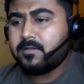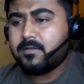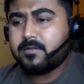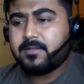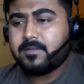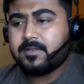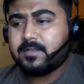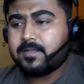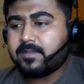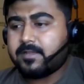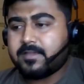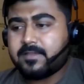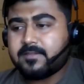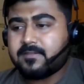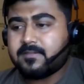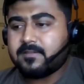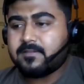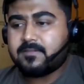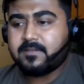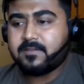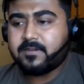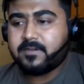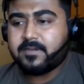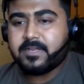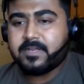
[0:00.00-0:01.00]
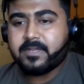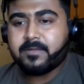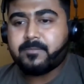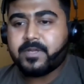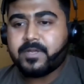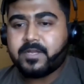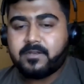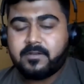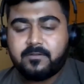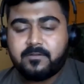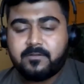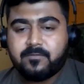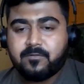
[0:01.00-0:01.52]
like as i said i
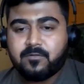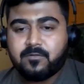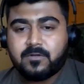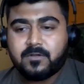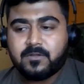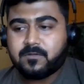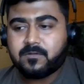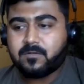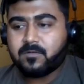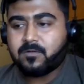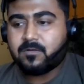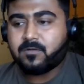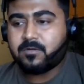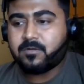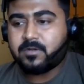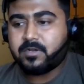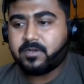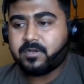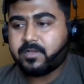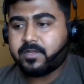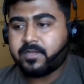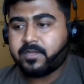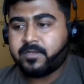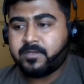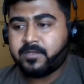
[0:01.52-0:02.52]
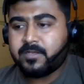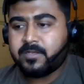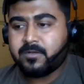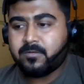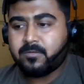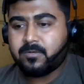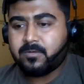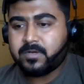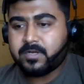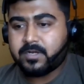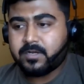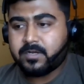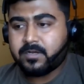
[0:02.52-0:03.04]
mainly focus on
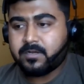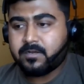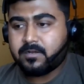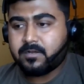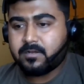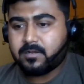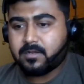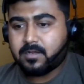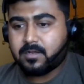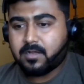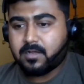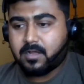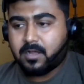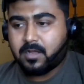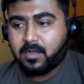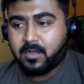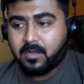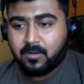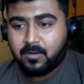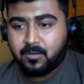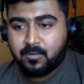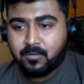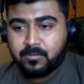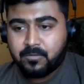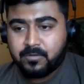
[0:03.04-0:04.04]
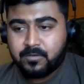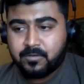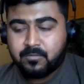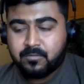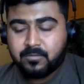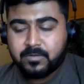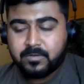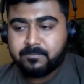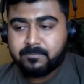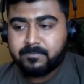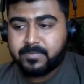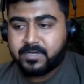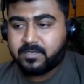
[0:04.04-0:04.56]
intune and how you
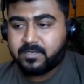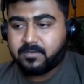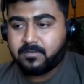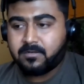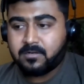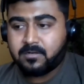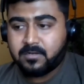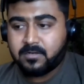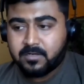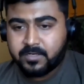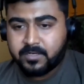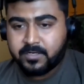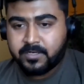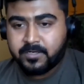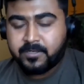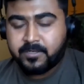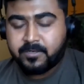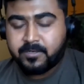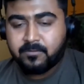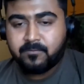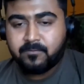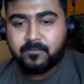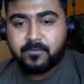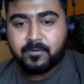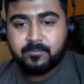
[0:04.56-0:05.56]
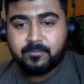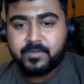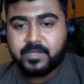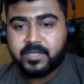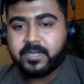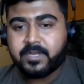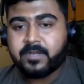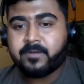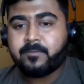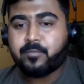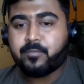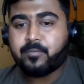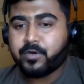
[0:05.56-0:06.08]
can better learn intune from the
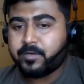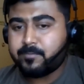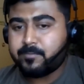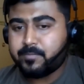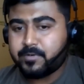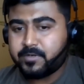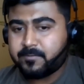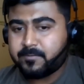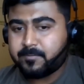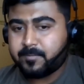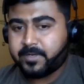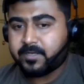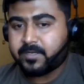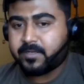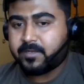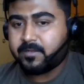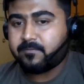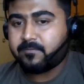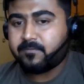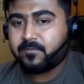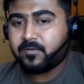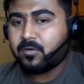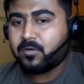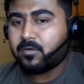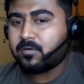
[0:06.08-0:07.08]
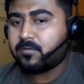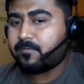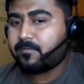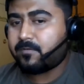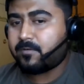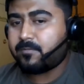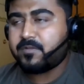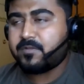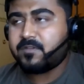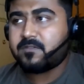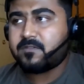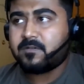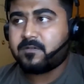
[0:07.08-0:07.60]
endpoint perspective not
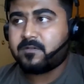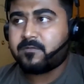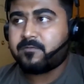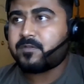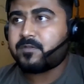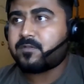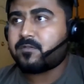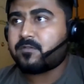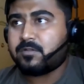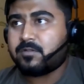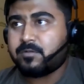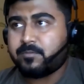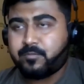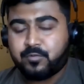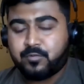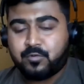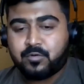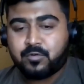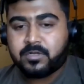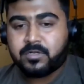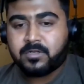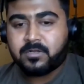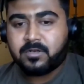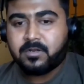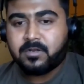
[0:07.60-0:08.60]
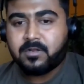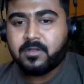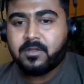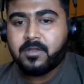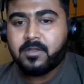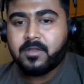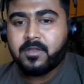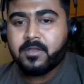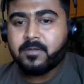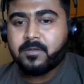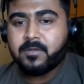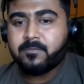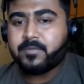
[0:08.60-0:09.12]
from the service or the portal
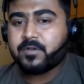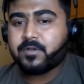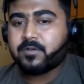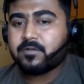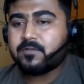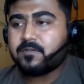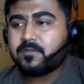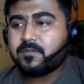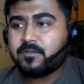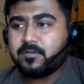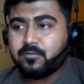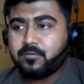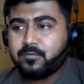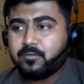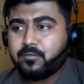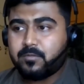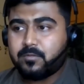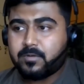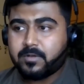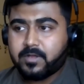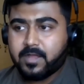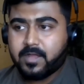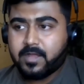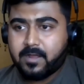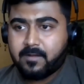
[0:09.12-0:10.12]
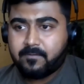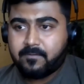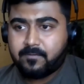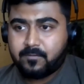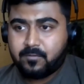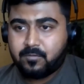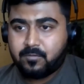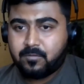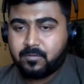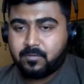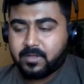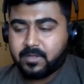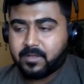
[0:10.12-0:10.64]
because you have
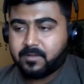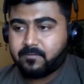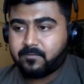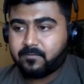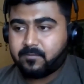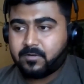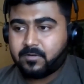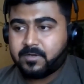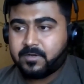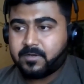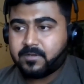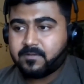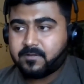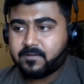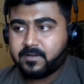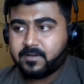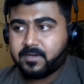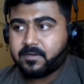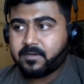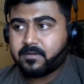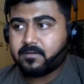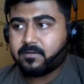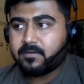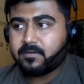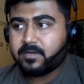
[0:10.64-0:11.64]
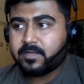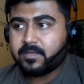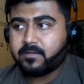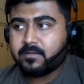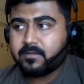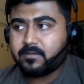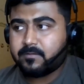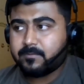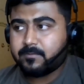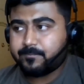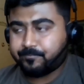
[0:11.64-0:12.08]
to have to understand like